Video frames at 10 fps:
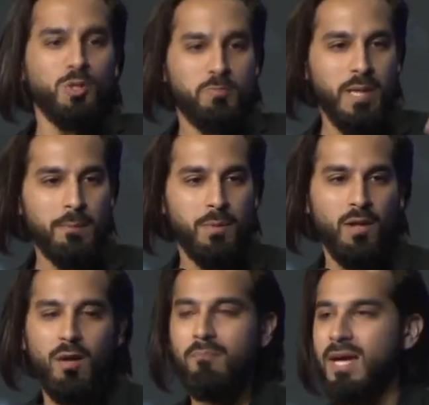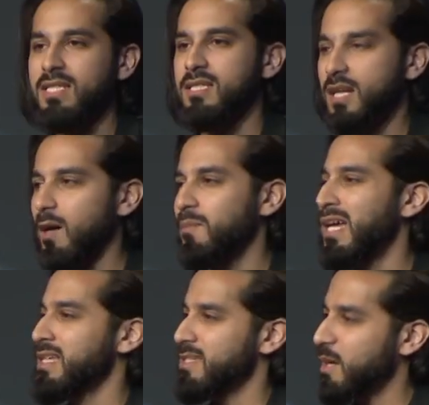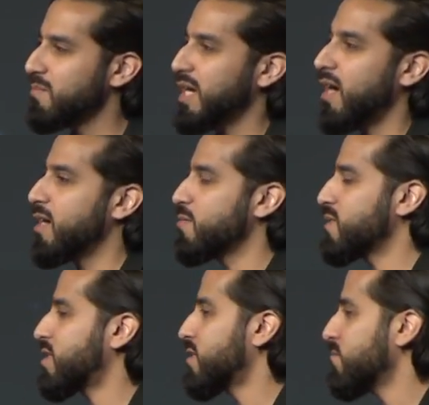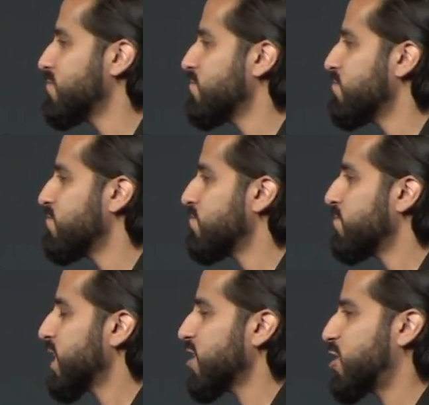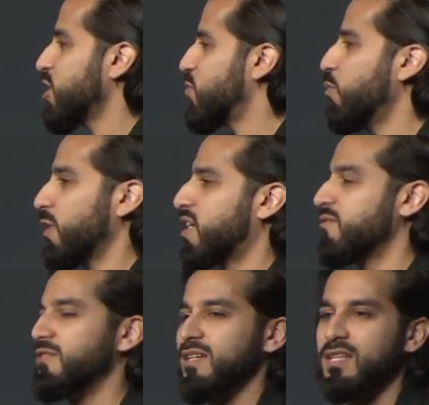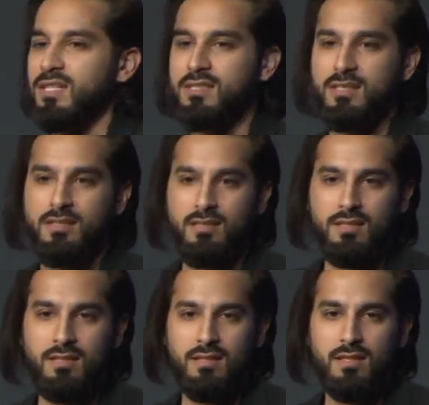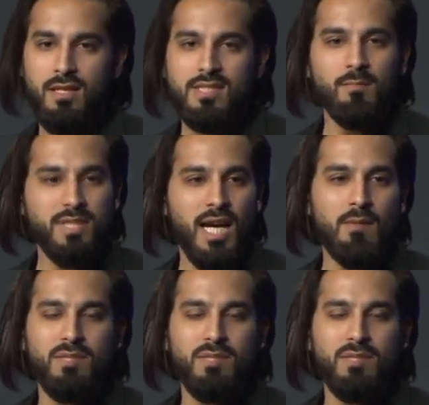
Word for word: people are messed up, sometimes that's just more convenient. Sometimes it's